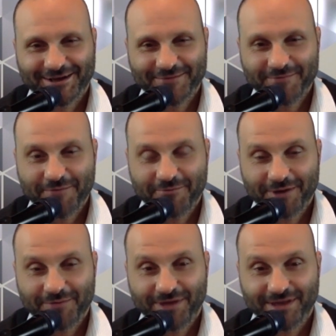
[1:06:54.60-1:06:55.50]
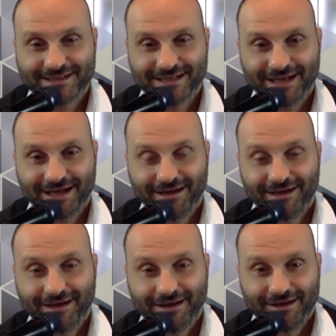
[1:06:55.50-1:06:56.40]
memory, but,
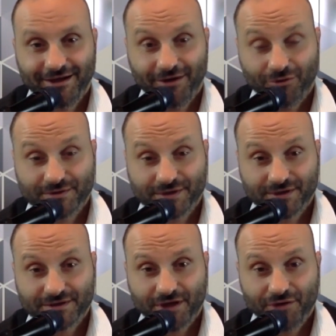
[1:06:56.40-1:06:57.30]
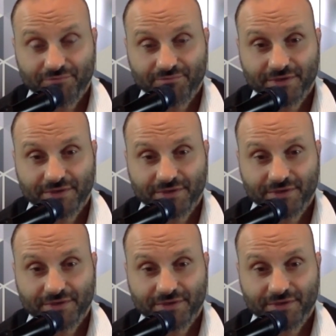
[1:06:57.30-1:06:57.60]
also so,